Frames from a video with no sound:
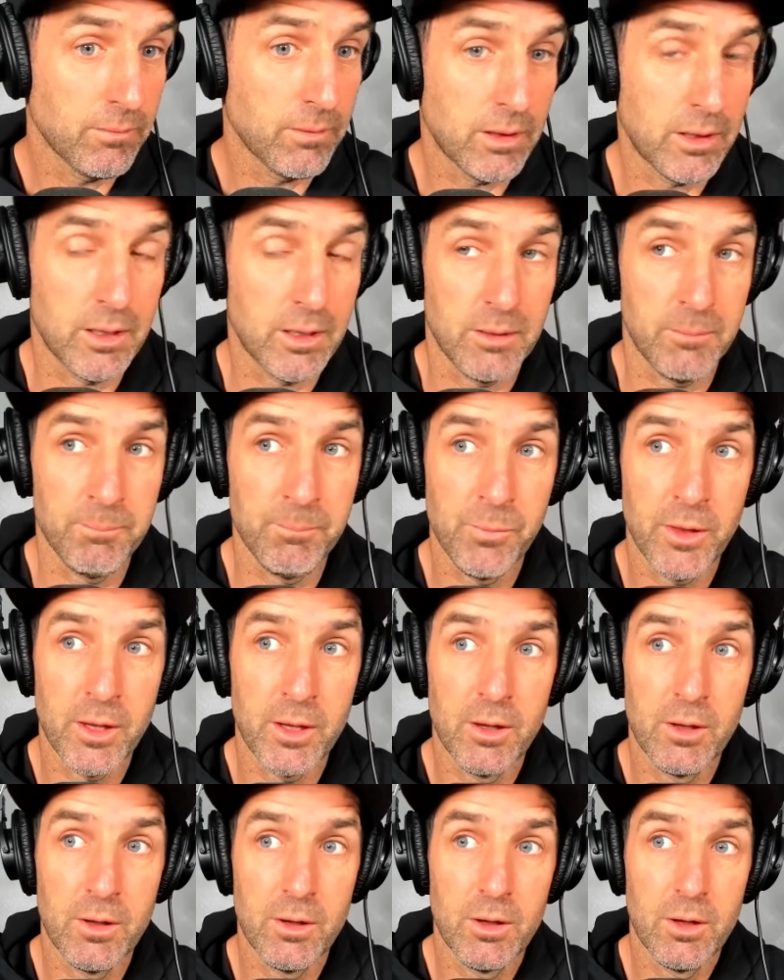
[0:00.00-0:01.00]

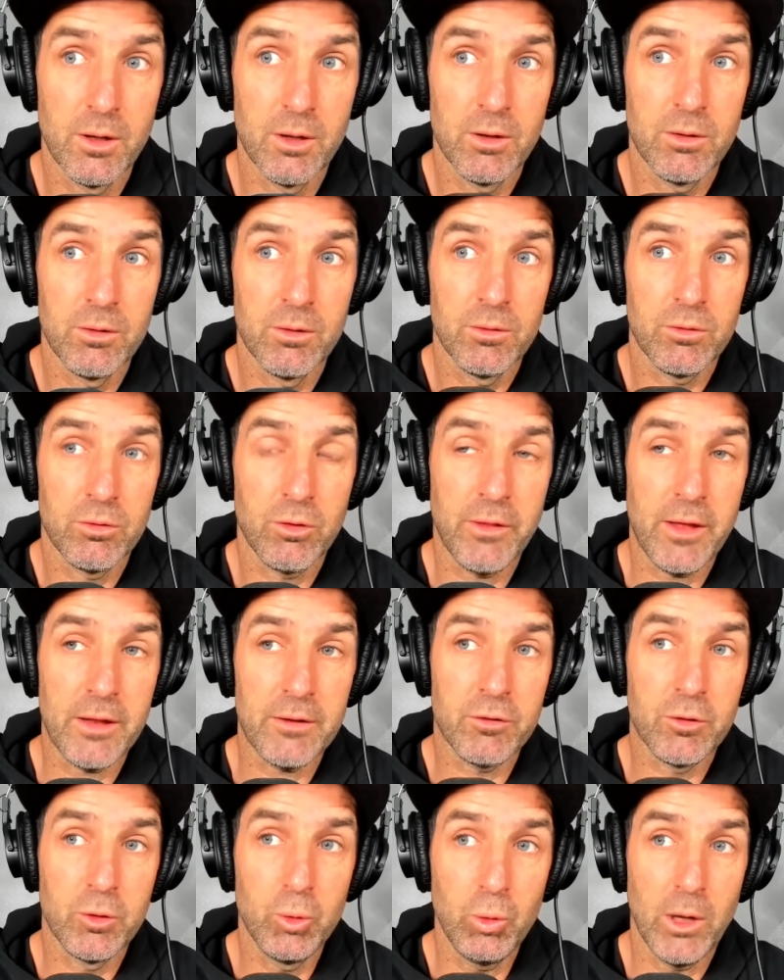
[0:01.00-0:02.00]
So
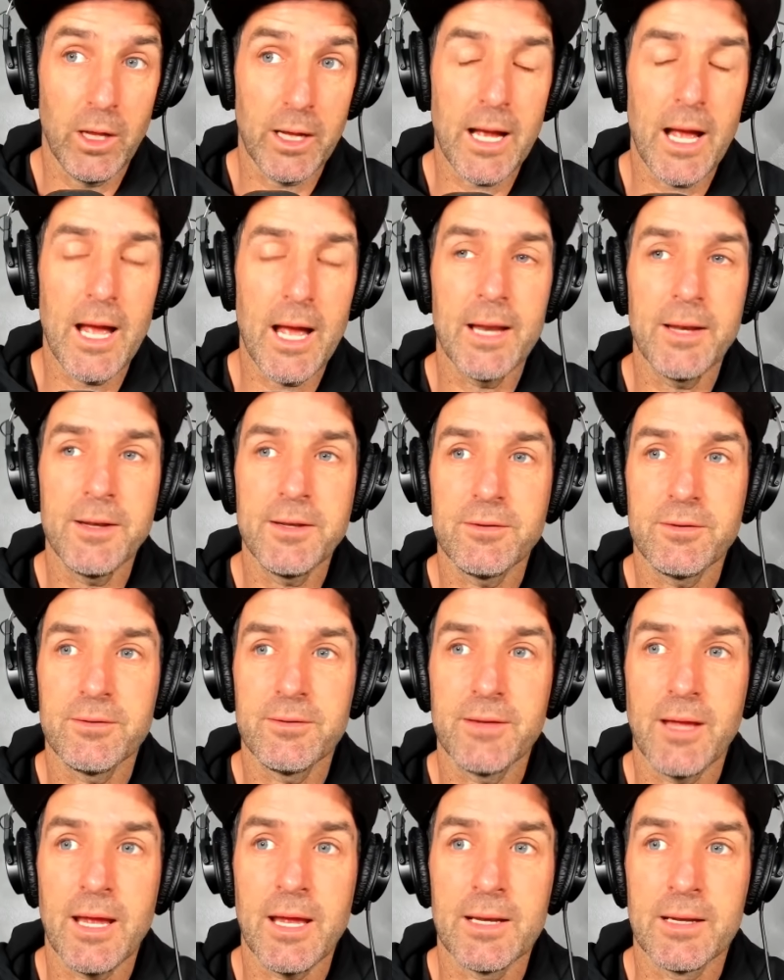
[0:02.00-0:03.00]
that's cool. Like, I
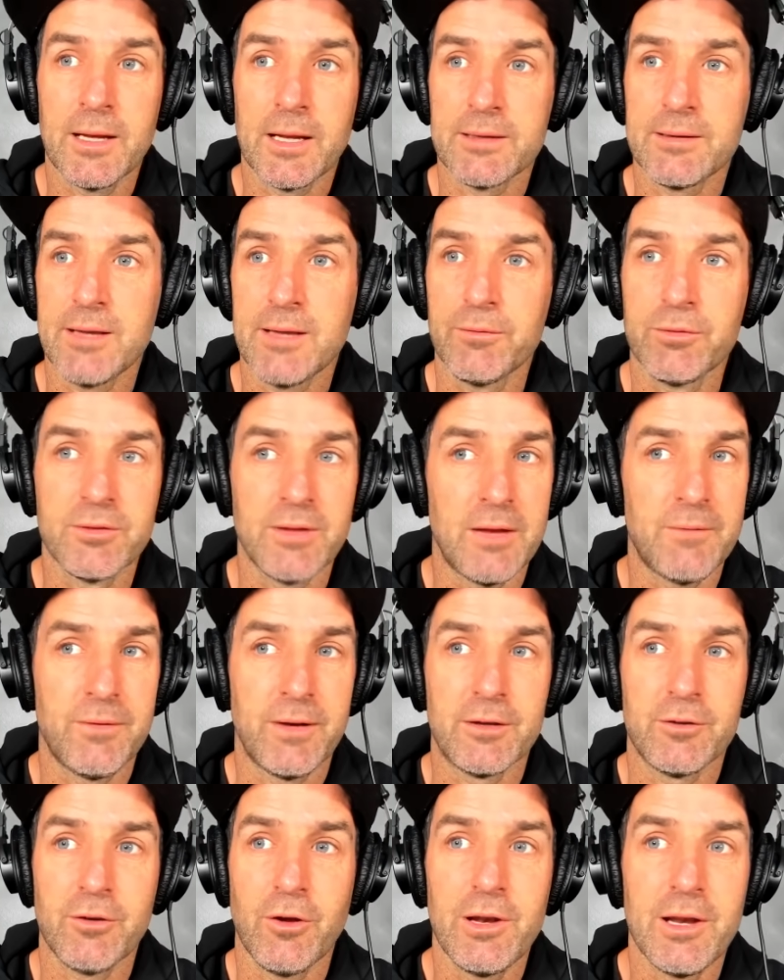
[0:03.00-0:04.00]
understand, like, devil's advocate,
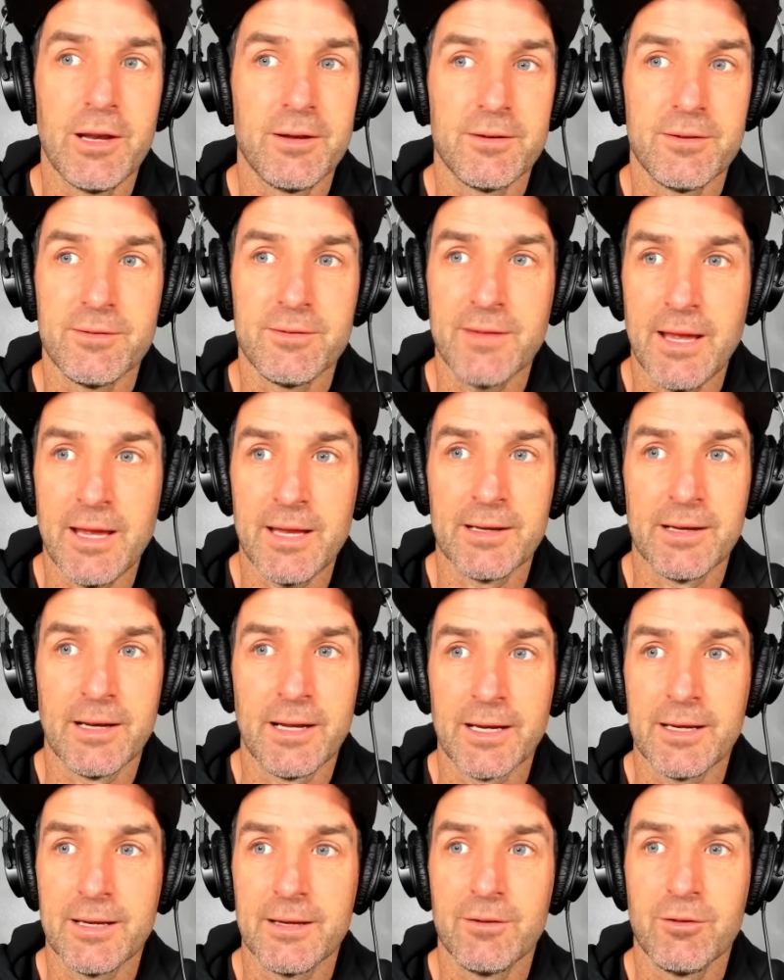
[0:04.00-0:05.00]
I totally understand,
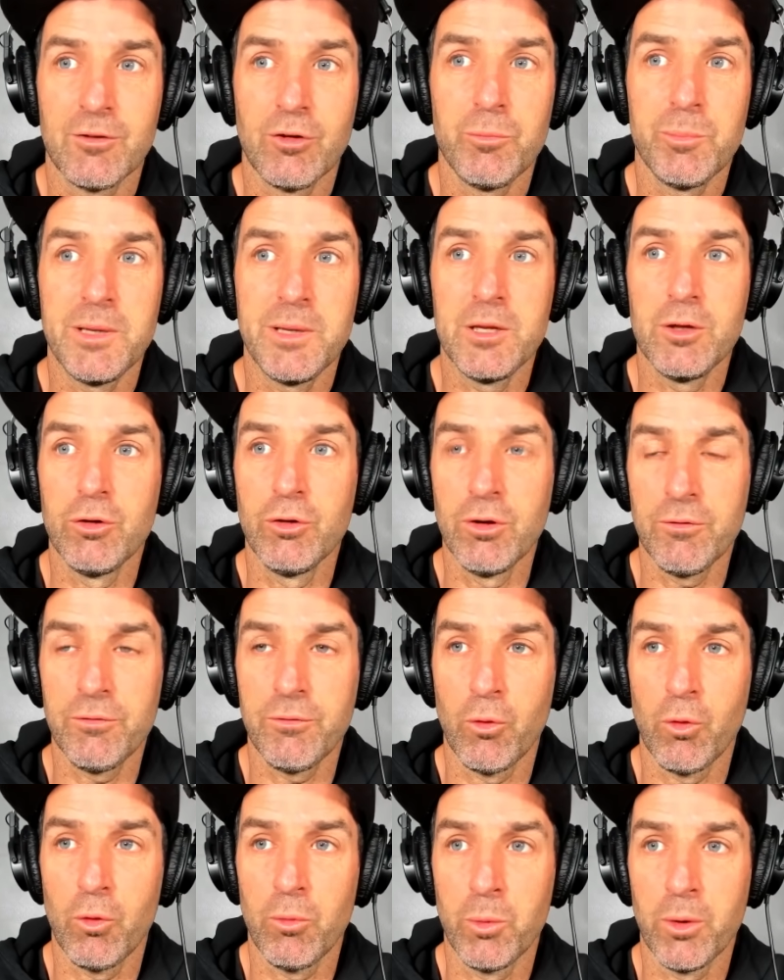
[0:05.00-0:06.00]
like, to be
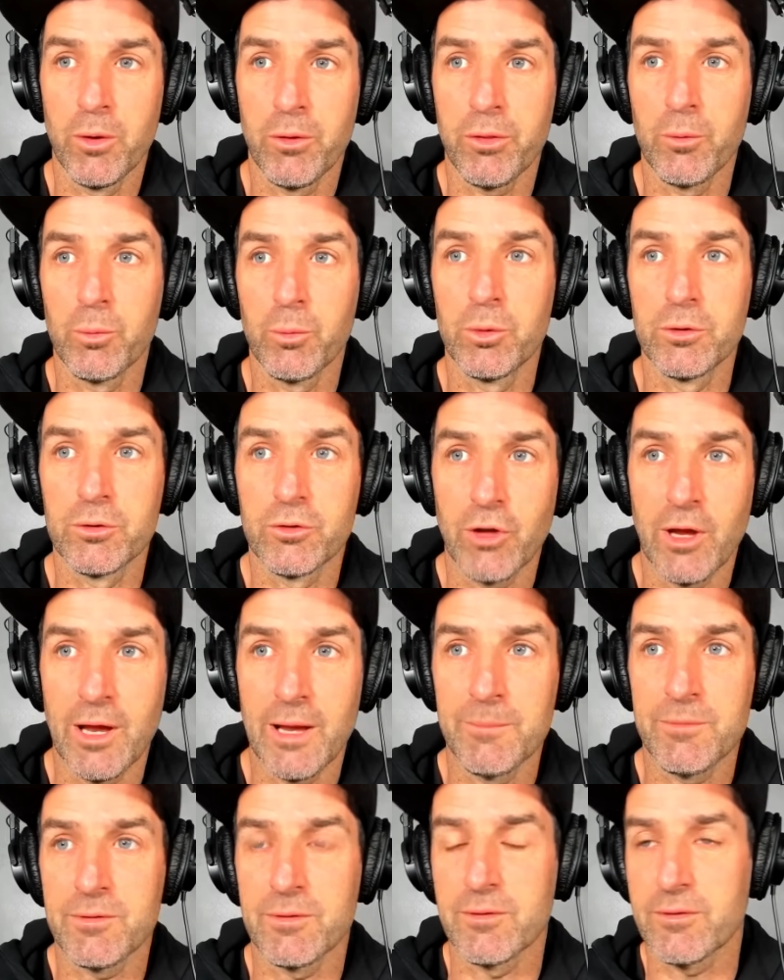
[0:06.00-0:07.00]
uniform with the world
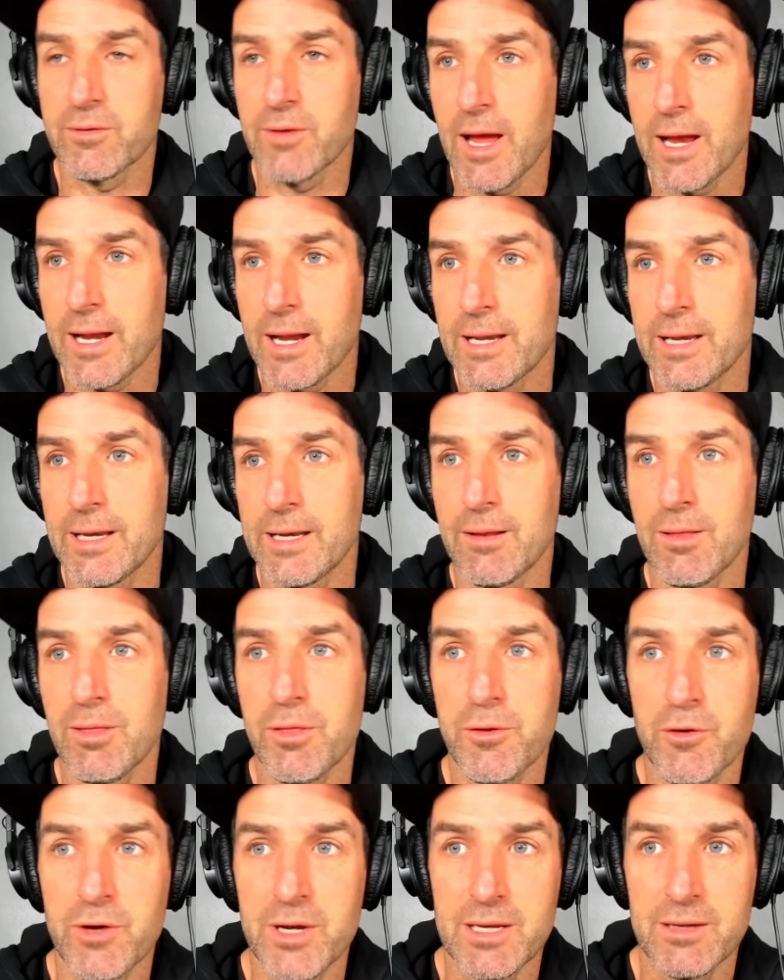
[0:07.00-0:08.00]
champs and cycling
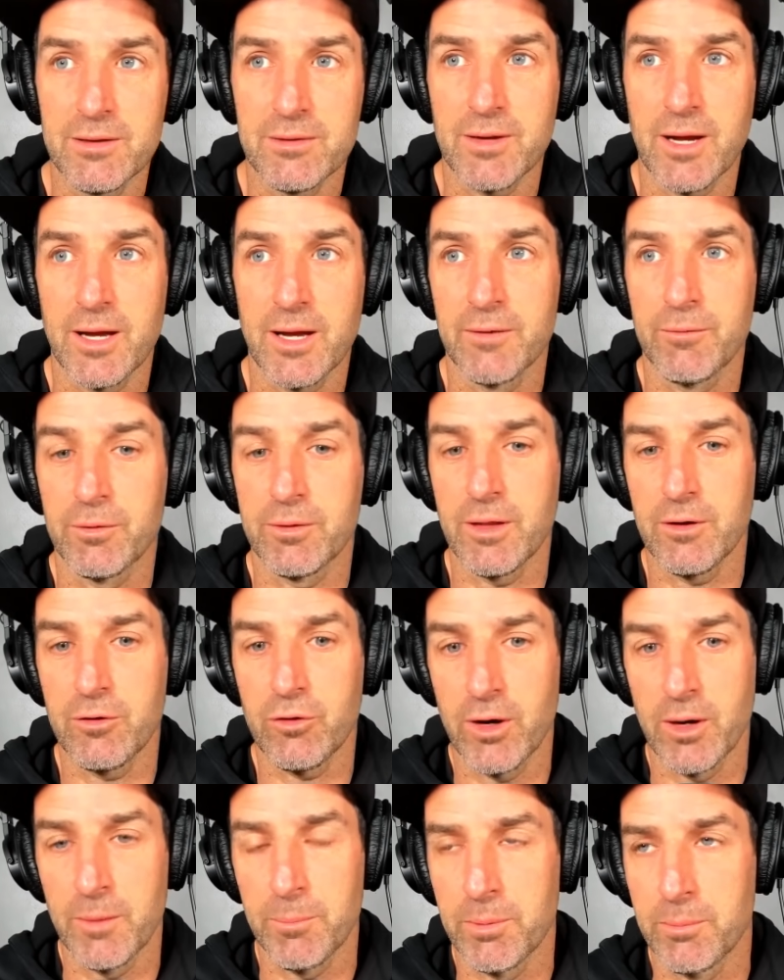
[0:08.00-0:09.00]
3 is kind of what they're
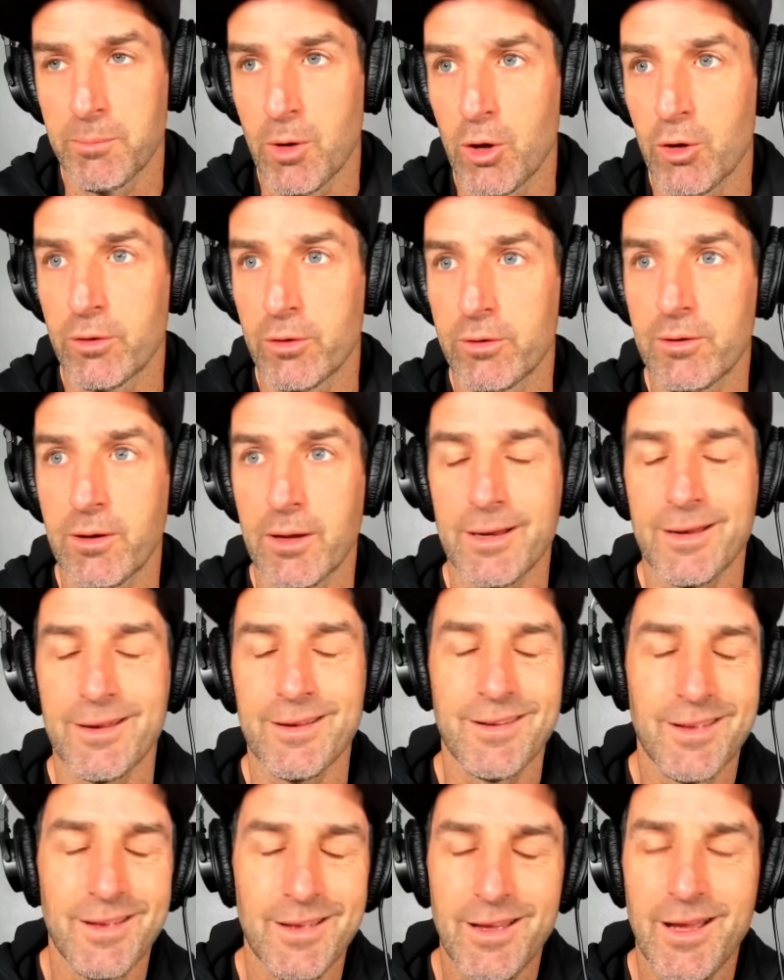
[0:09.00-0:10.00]
trying to promote. Like,
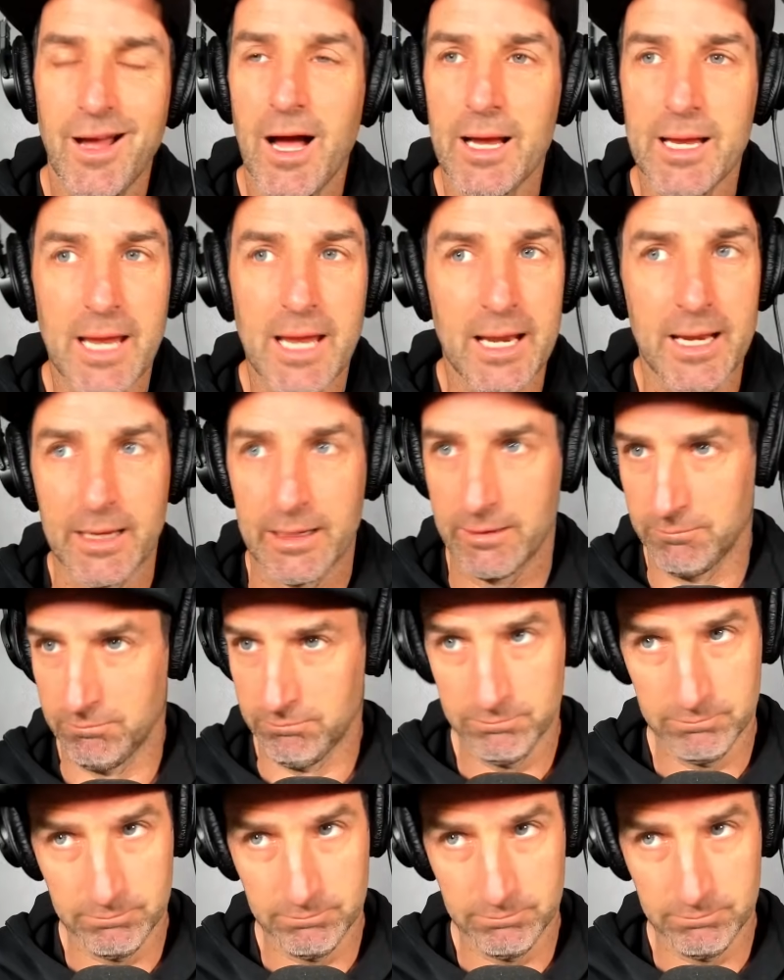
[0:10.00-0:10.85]
I get it.